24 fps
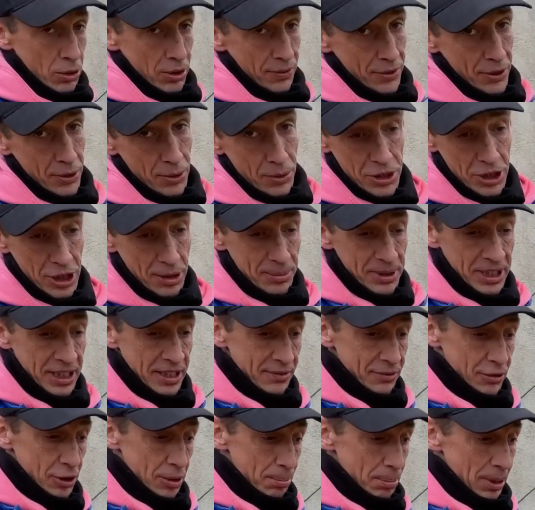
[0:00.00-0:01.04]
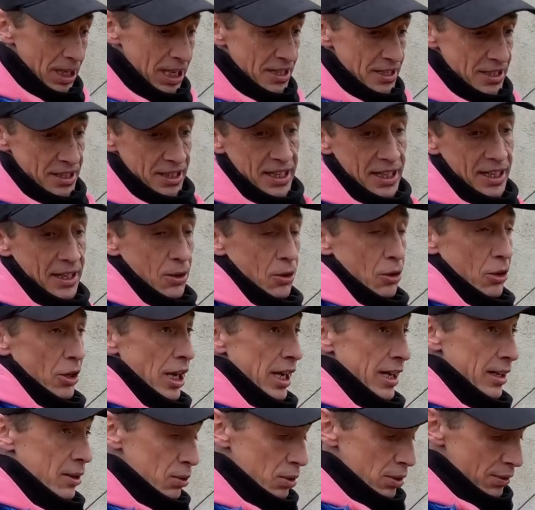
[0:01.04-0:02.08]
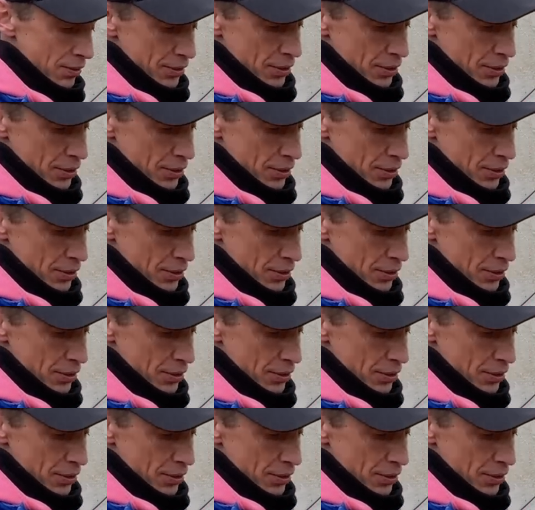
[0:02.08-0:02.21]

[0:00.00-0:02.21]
have used something from plastic, or I could have